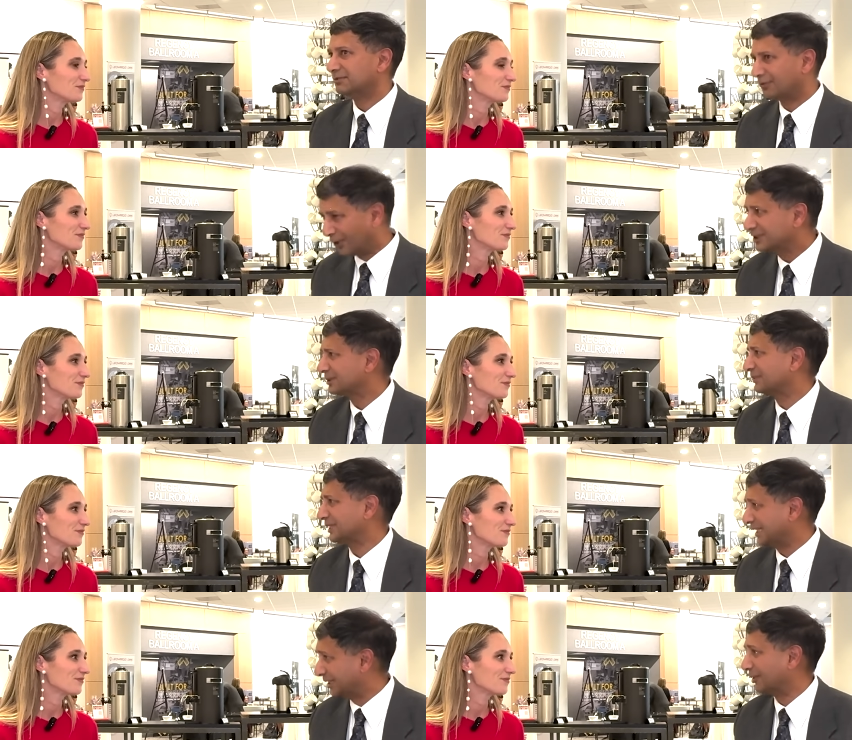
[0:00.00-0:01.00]

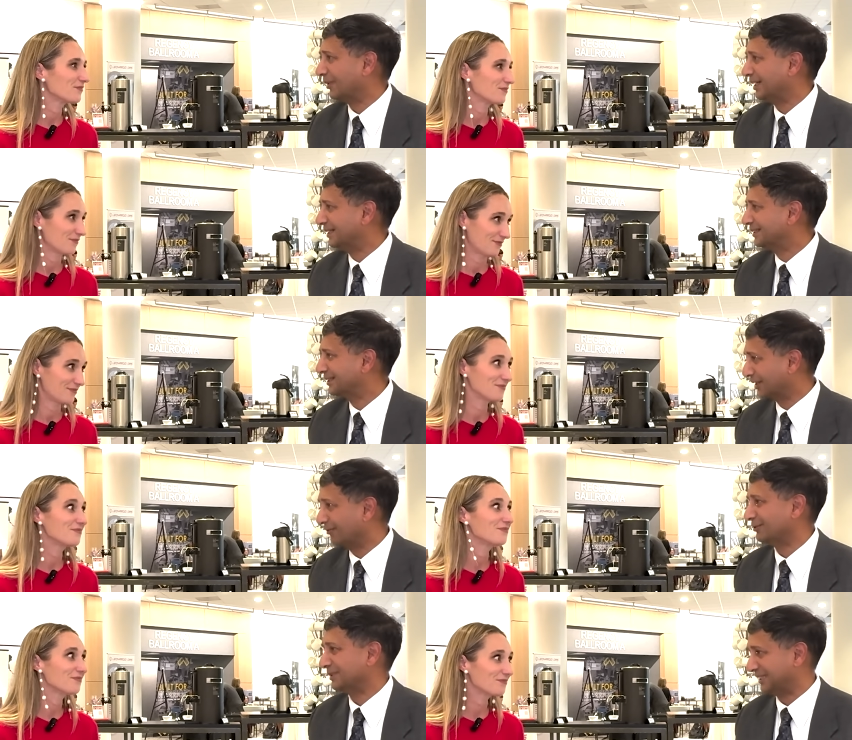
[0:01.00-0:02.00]
Speaker 1: forcibly integrate
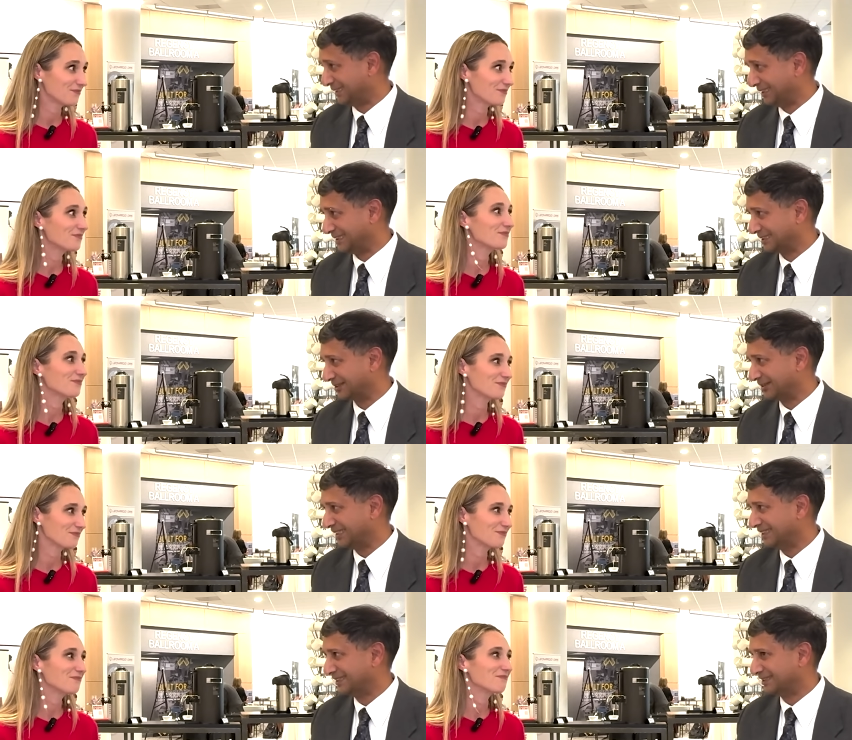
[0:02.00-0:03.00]
government and
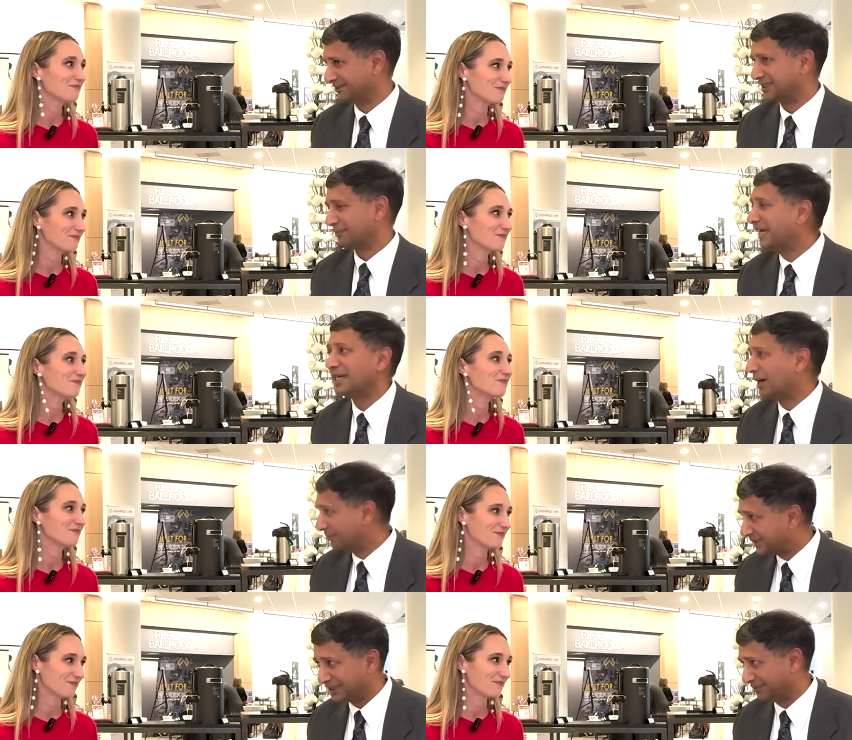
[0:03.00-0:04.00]
industry, which may not
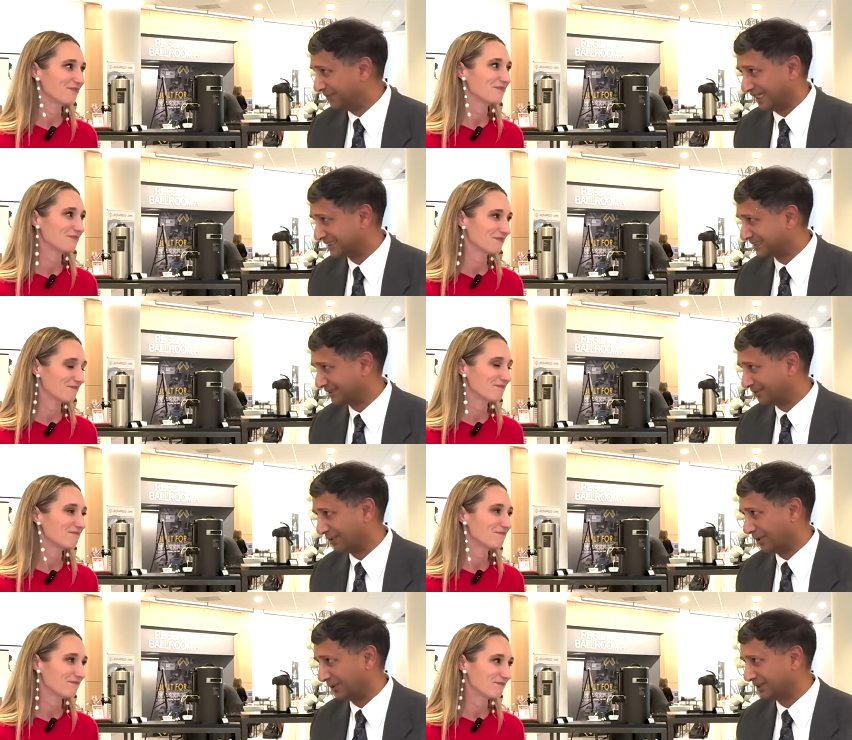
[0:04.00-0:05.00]
be the best
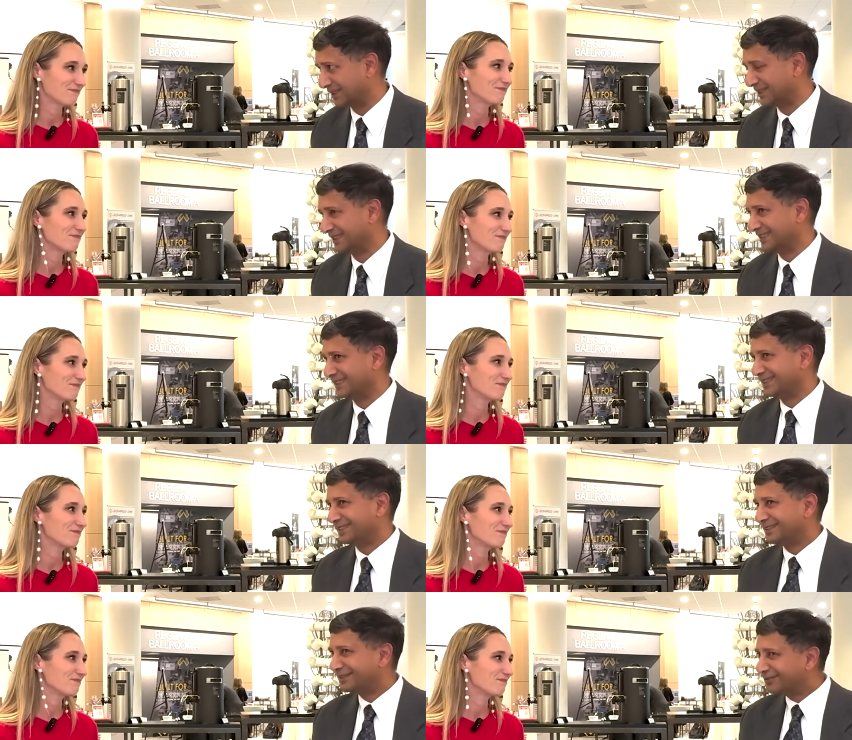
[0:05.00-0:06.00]
approach,
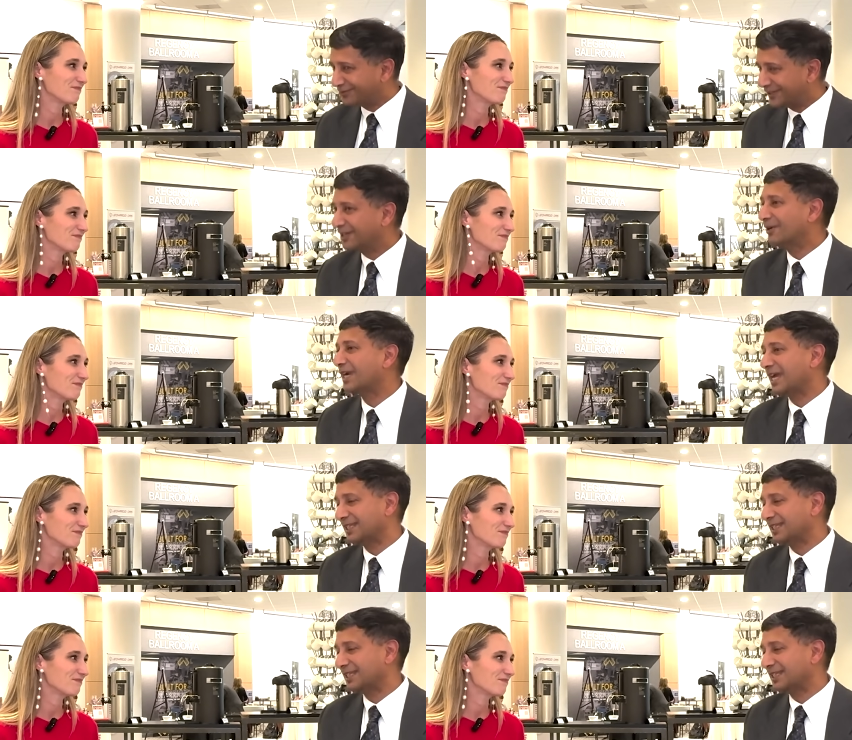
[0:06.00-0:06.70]
figuring